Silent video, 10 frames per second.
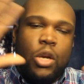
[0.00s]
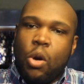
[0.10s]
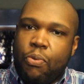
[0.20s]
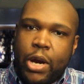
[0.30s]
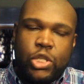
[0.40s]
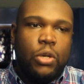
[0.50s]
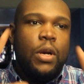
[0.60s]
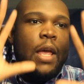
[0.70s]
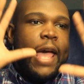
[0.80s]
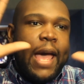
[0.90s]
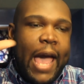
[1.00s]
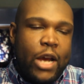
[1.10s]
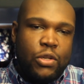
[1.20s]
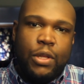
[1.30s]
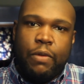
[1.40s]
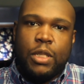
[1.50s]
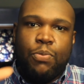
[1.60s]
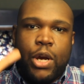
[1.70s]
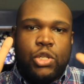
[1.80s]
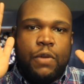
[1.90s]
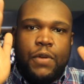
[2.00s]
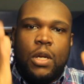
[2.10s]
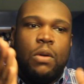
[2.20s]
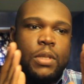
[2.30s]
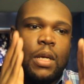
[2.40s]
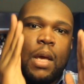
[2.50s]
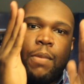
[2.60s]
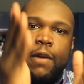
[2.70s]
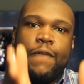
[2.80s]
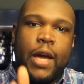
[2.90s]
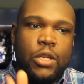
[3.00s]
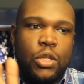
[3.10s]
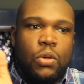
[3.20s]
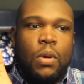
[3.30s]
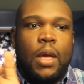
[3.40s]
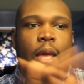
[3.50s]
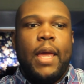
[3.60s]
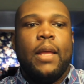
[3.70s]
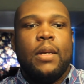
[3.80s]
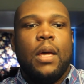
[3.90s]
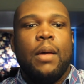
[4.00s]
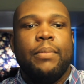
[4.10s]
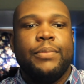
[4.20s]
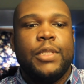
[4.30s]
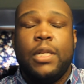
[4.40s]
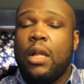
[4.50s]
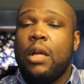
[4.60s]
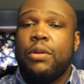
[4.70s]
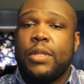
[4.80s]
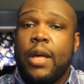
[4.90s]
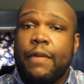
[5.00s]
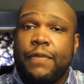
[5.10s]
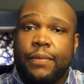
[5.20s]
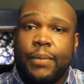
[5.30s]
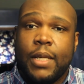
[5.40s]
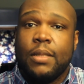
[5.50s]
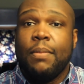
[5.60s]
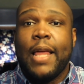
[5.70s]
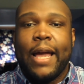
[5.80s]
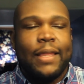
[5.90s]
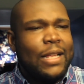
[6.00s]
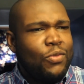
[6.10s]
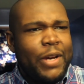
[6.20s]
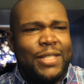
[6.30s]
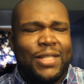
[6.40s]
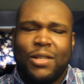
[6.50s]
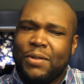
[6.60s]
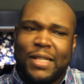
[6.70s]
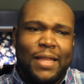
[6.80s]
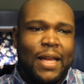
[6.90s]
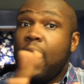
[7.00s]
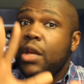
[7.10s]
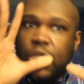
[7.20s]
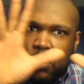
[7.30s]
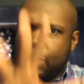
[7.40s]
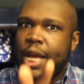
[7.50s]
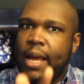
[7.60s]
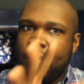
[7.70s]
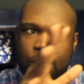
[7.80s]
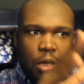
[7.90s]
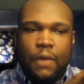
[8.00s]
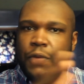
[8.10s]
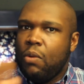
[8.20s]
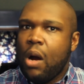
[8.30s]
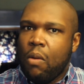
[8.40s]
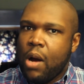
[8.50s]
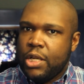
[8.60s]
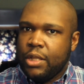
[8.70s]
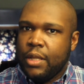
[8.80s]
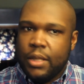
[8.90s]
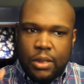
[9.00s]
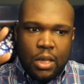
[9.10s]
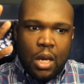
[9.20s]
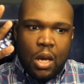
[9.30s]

no pressure. Actually, there is pressure. If you don't, I'm going to find you and steal all your stuff because I'm black. That's racist. Don't say that. And also, James, if you are watching this,